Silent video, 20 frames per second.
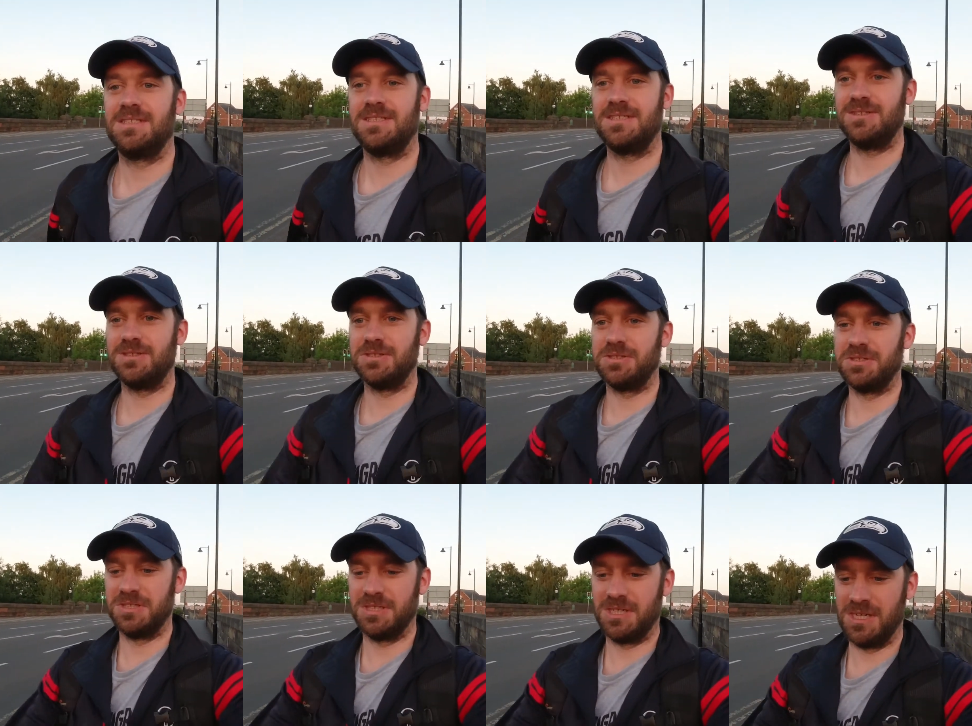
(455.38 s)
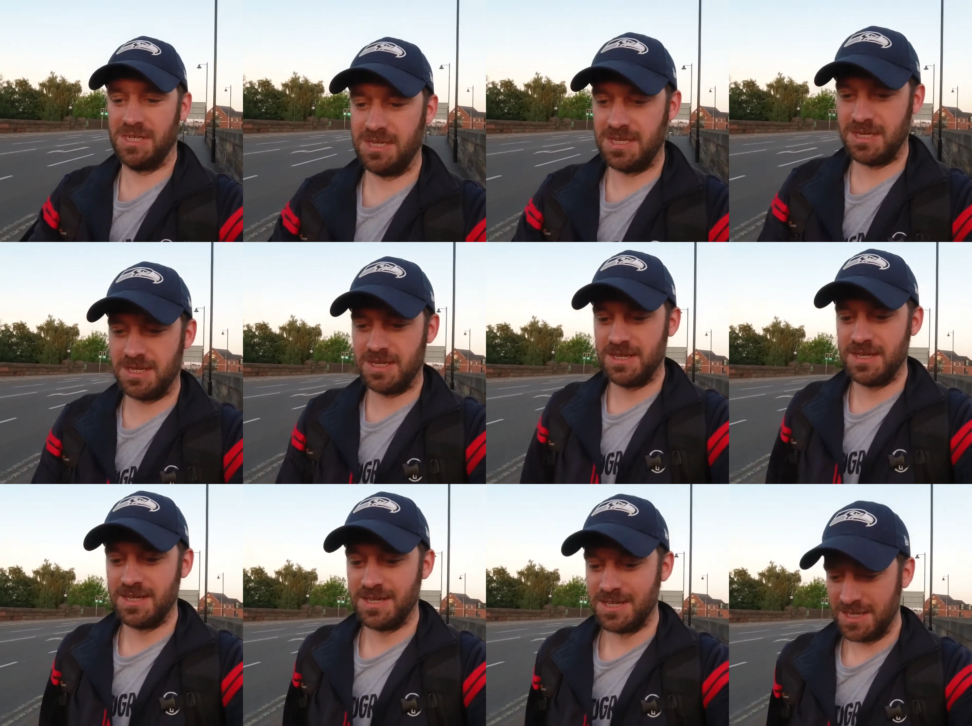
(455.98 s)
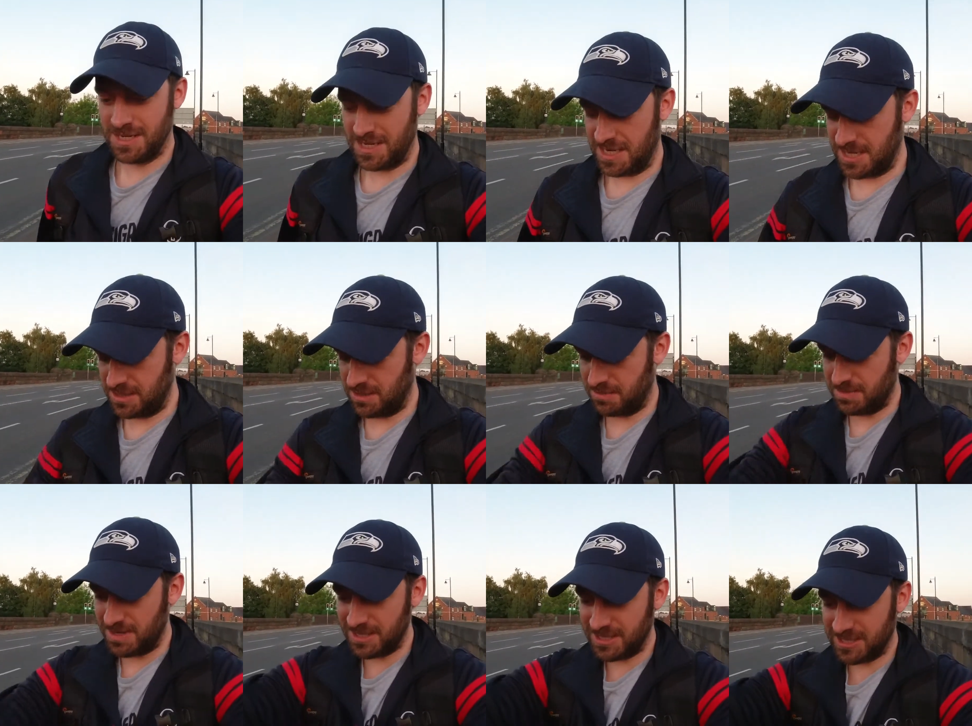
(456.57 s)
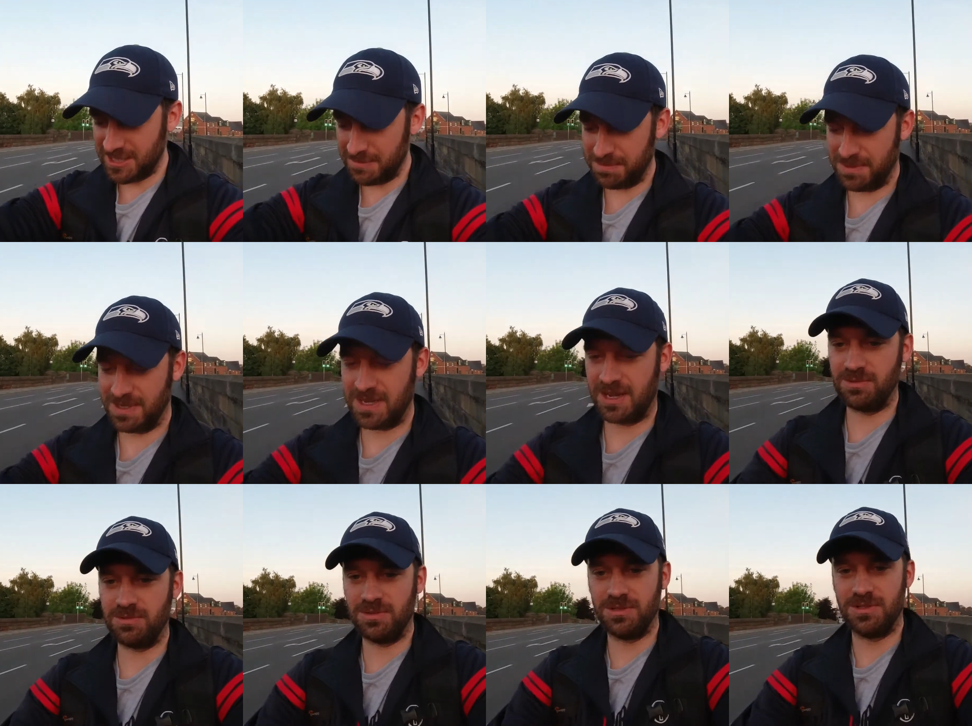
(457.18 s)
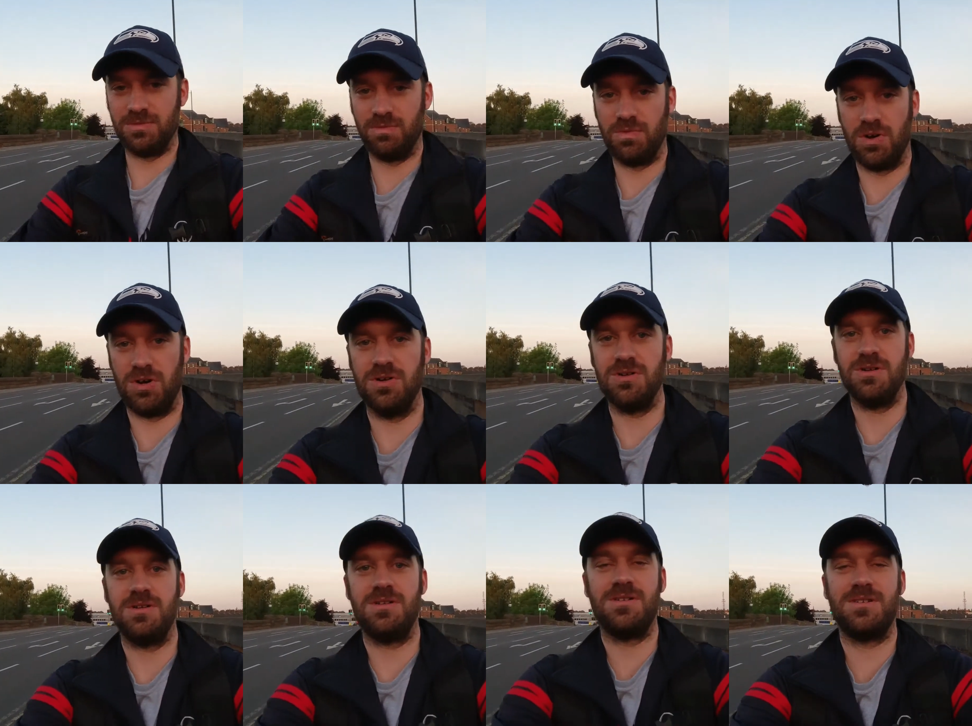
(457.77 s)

So either my step count was wrong,